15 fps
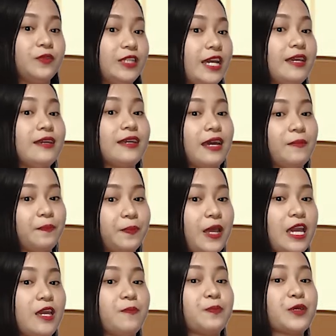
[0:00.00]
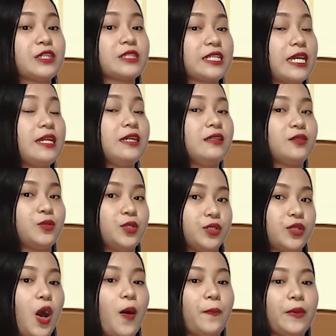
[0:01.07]
they can play pertaining to the
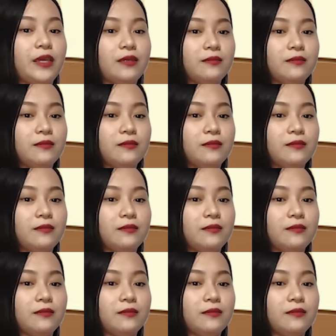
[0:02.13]
topic.